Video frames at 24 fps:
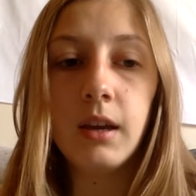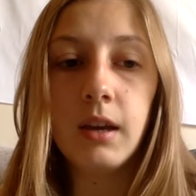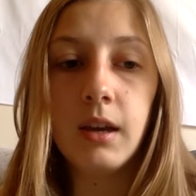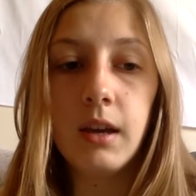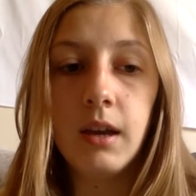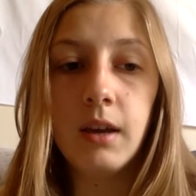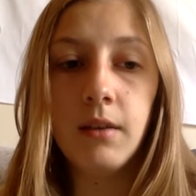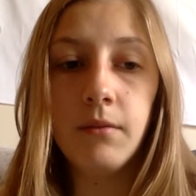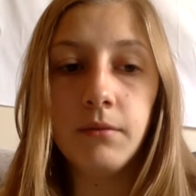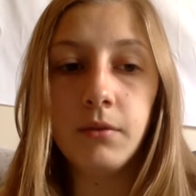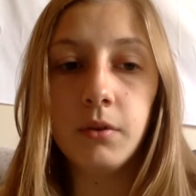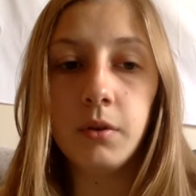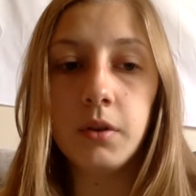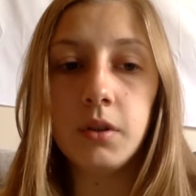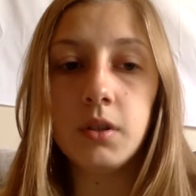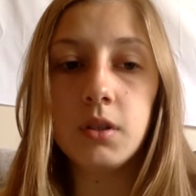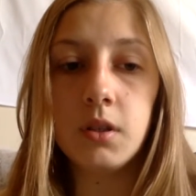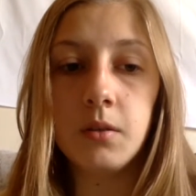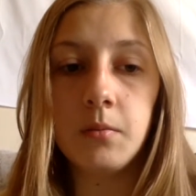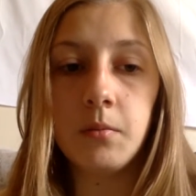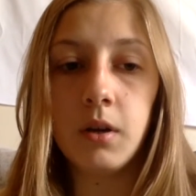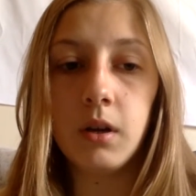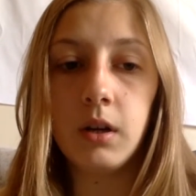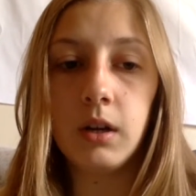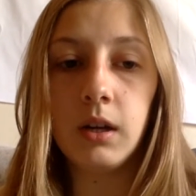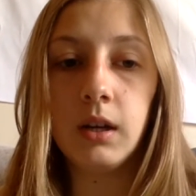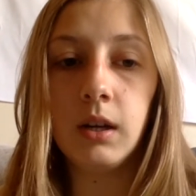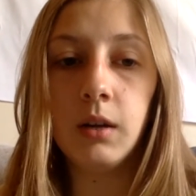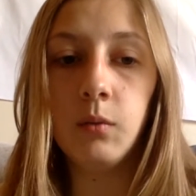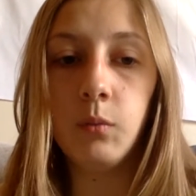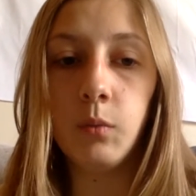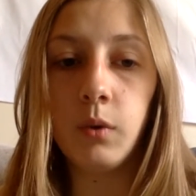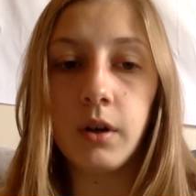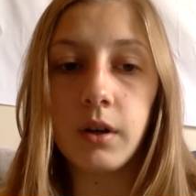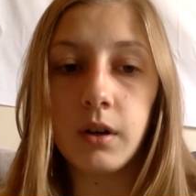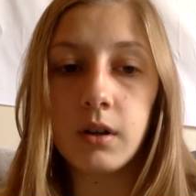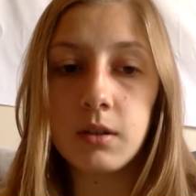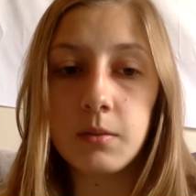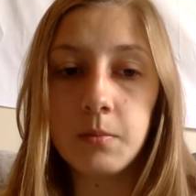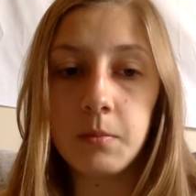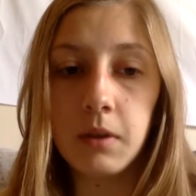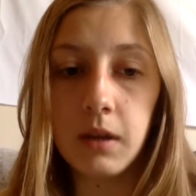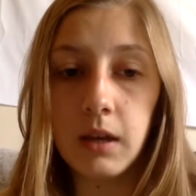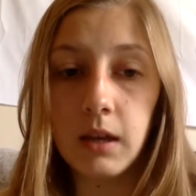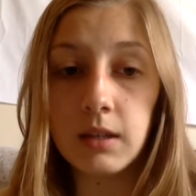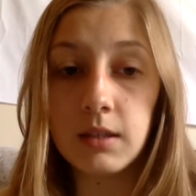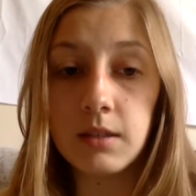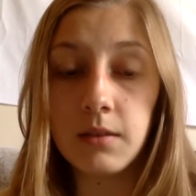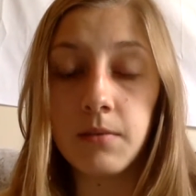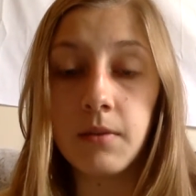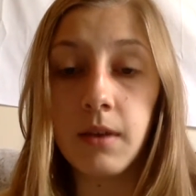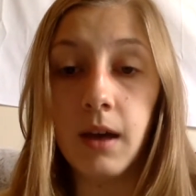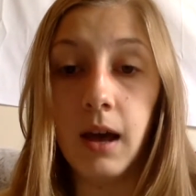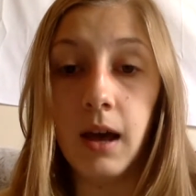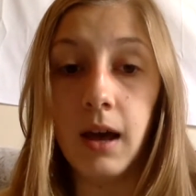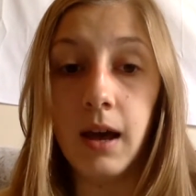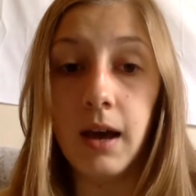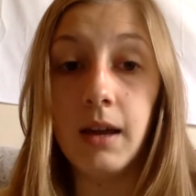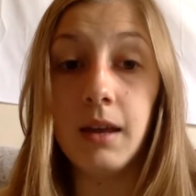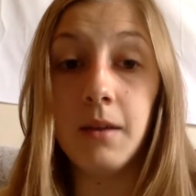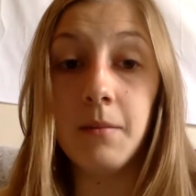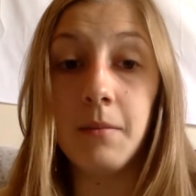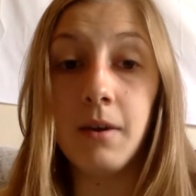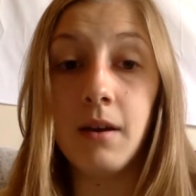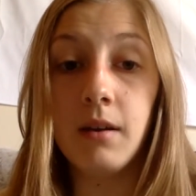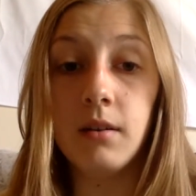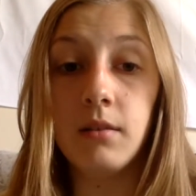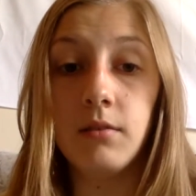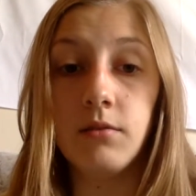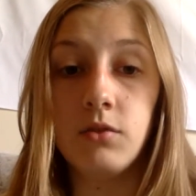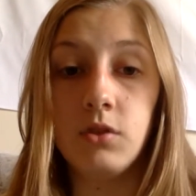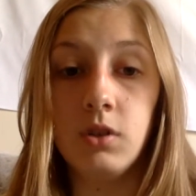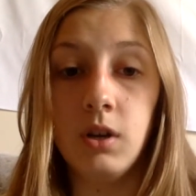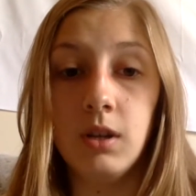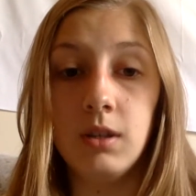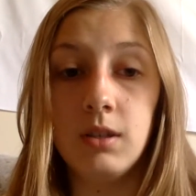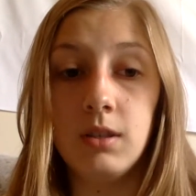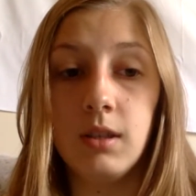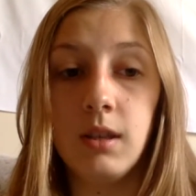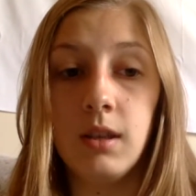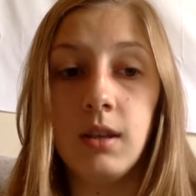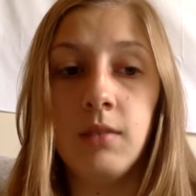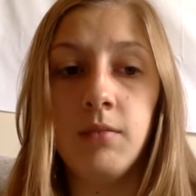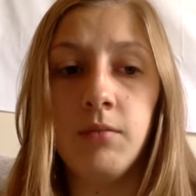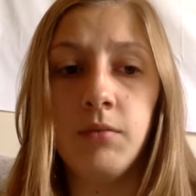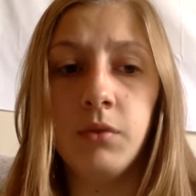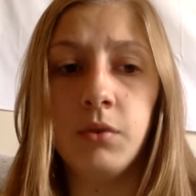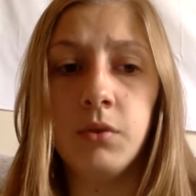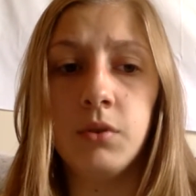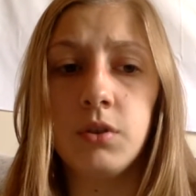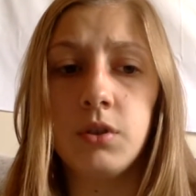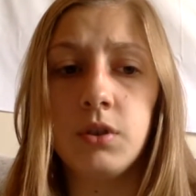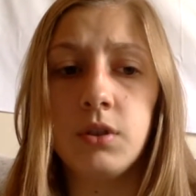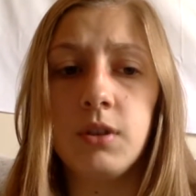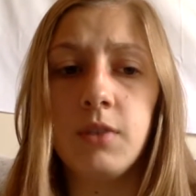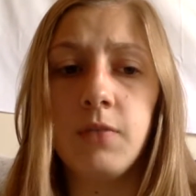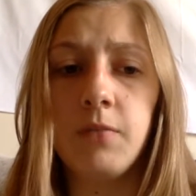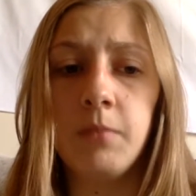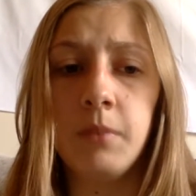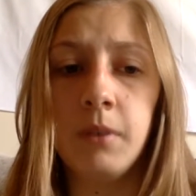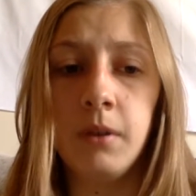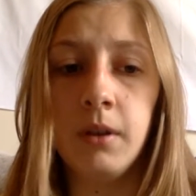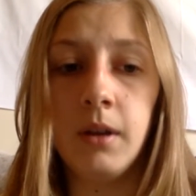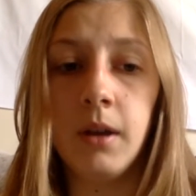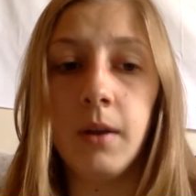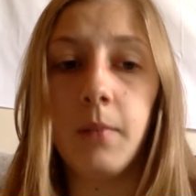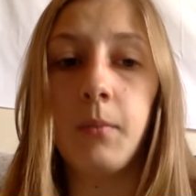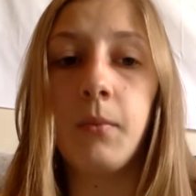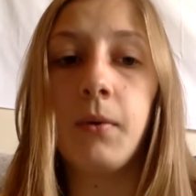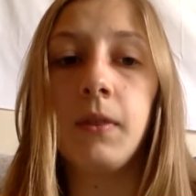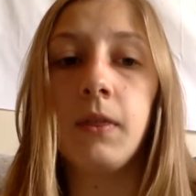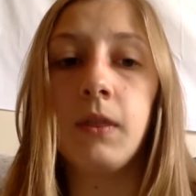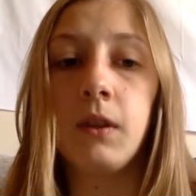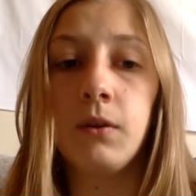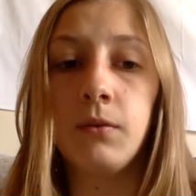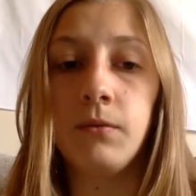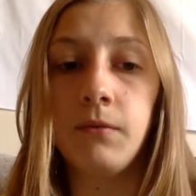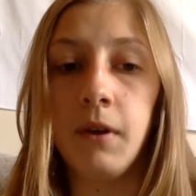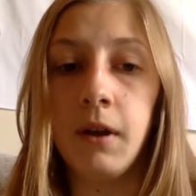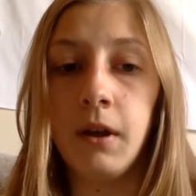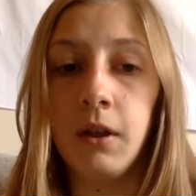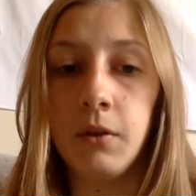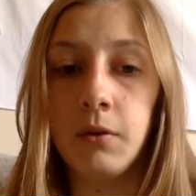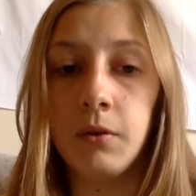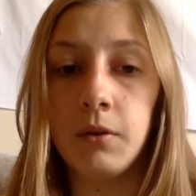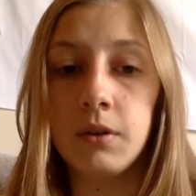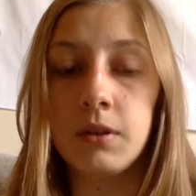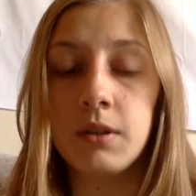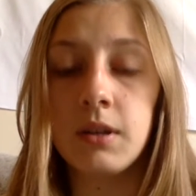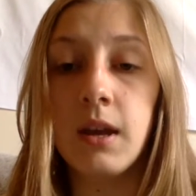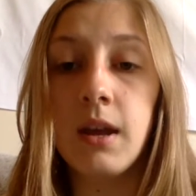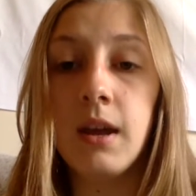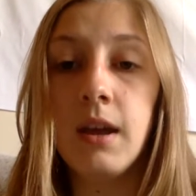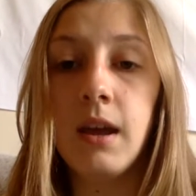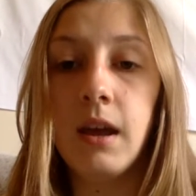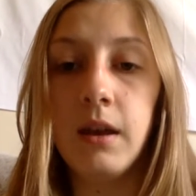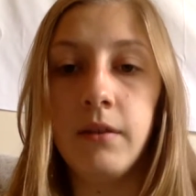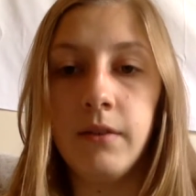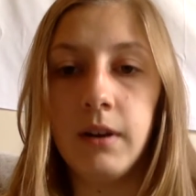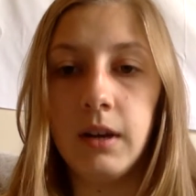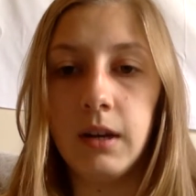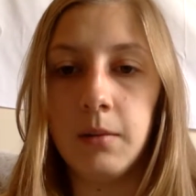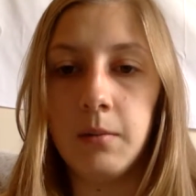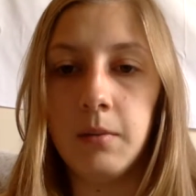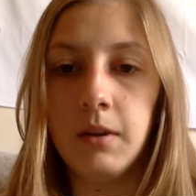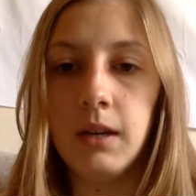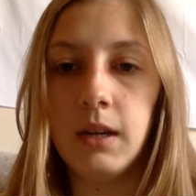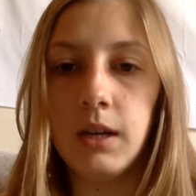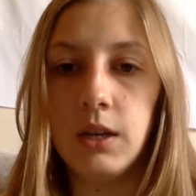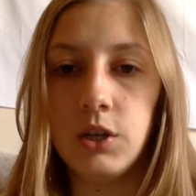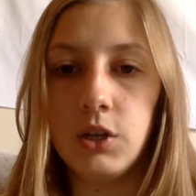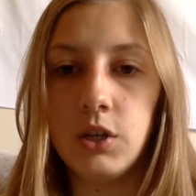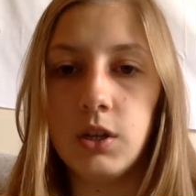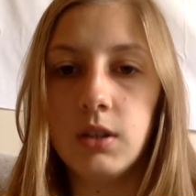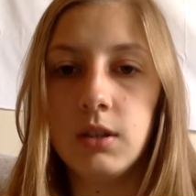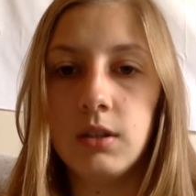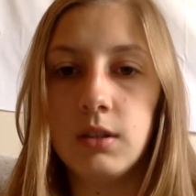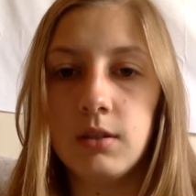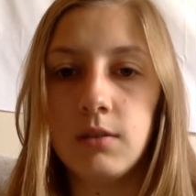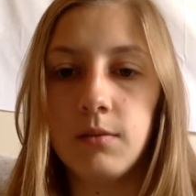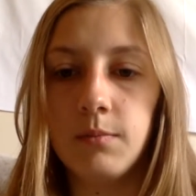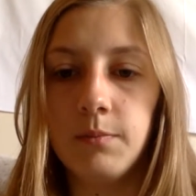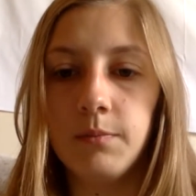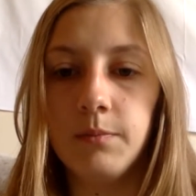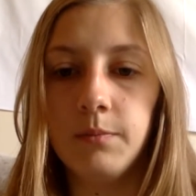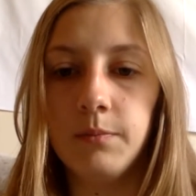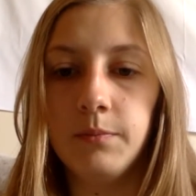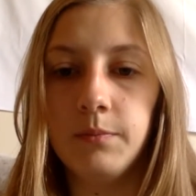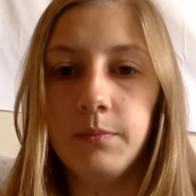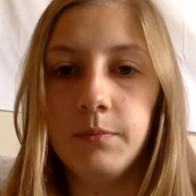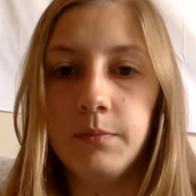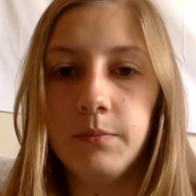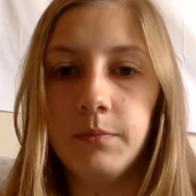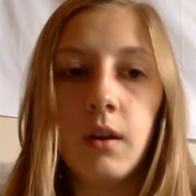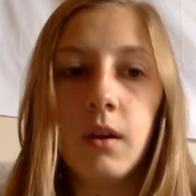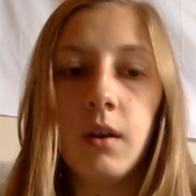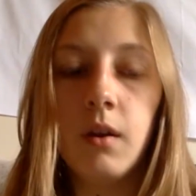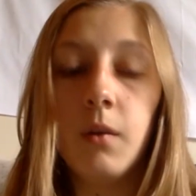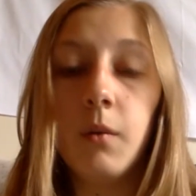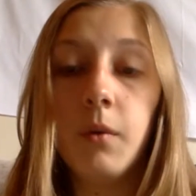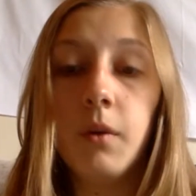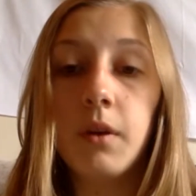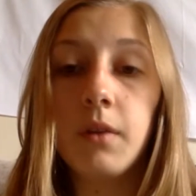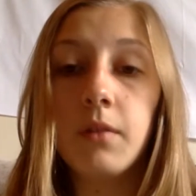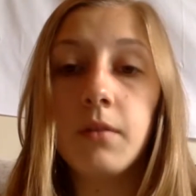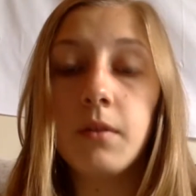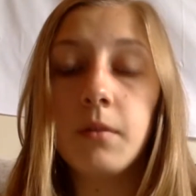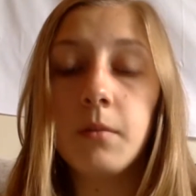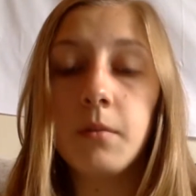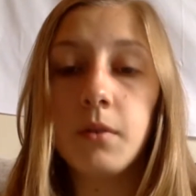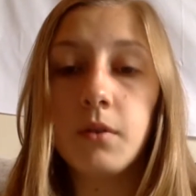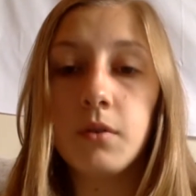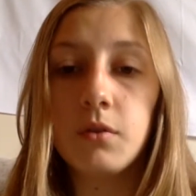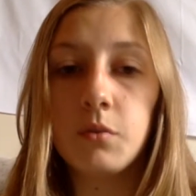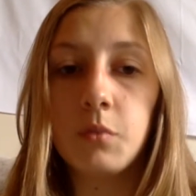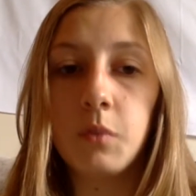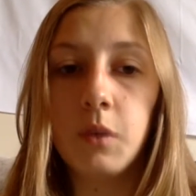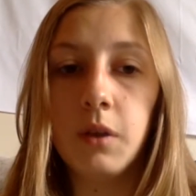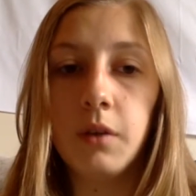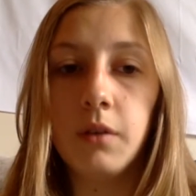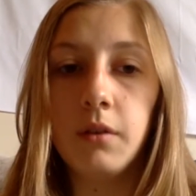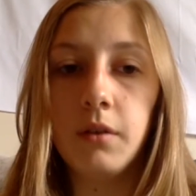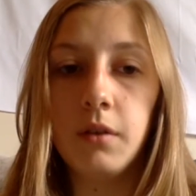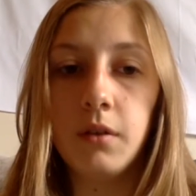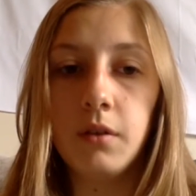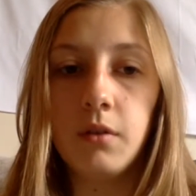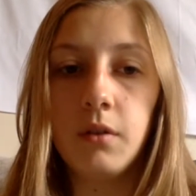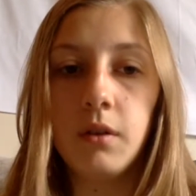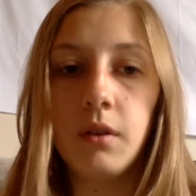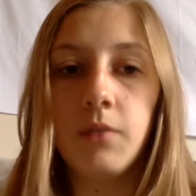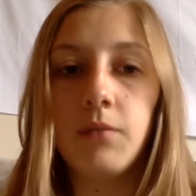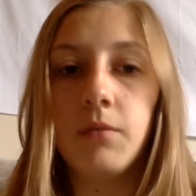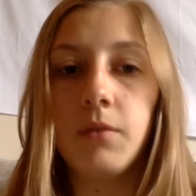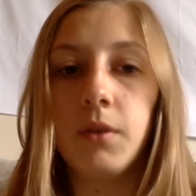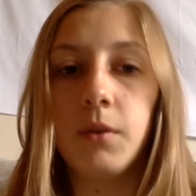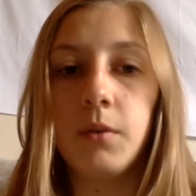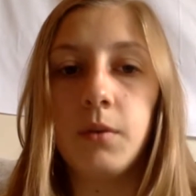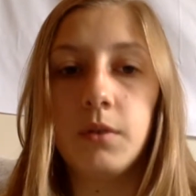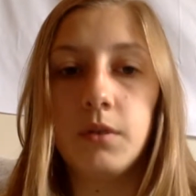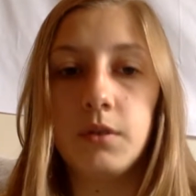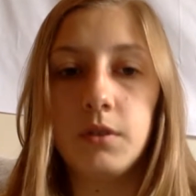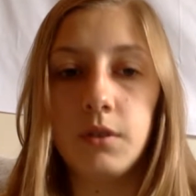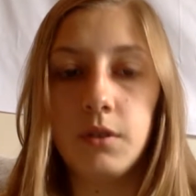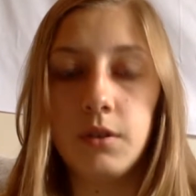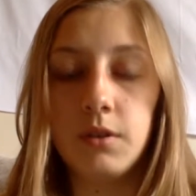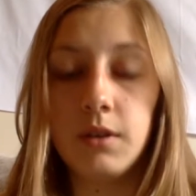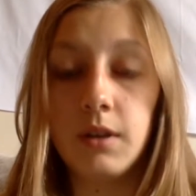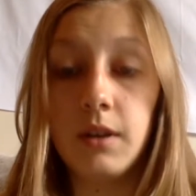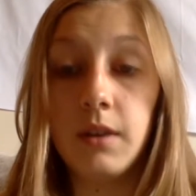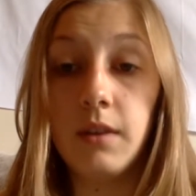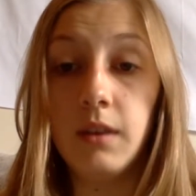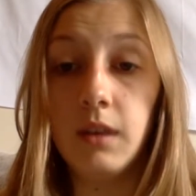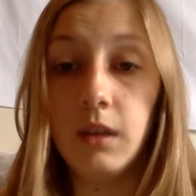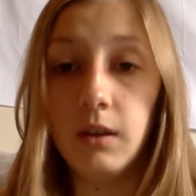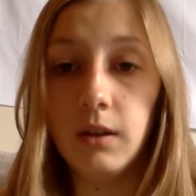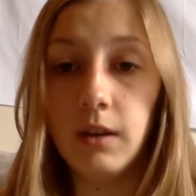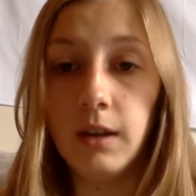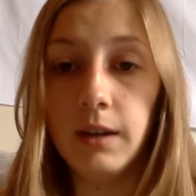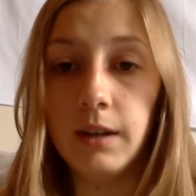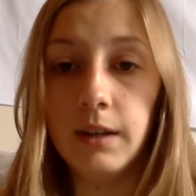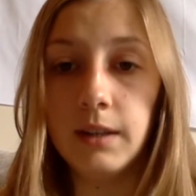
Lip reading: Influencer marketing works because of the high amount of trust that influencers have built up with their followers and recommendations. One of the most well-known influencers in the United